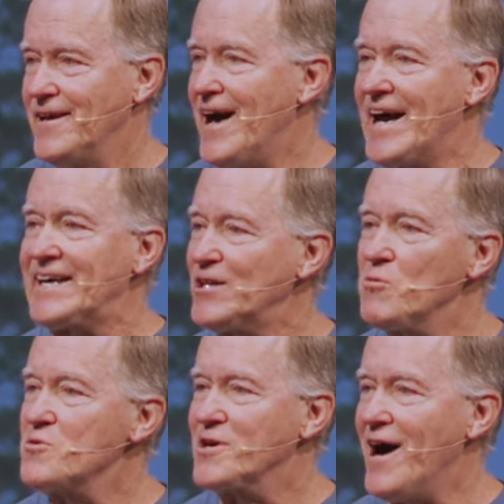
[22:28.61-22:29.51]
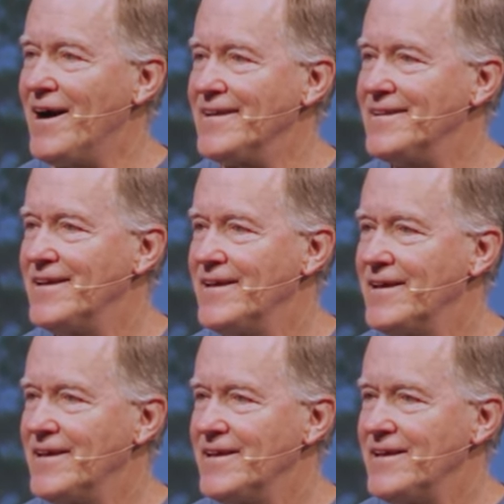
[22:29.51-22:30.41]
I get along with God
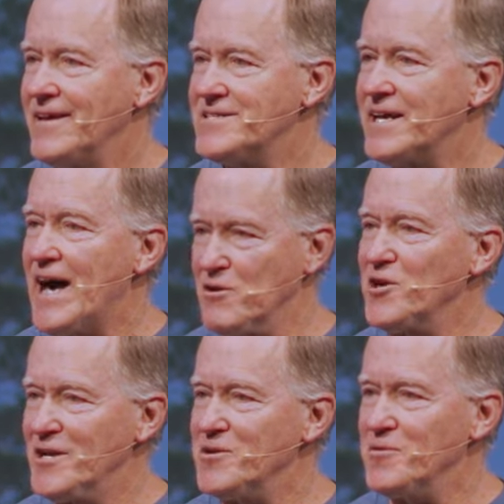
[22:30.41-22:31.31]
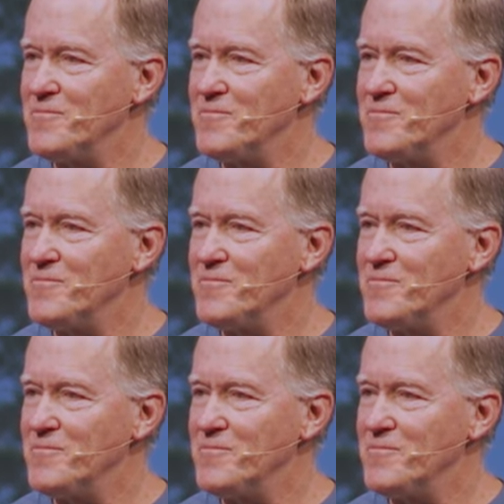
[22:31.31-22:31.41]
and say, How did I do?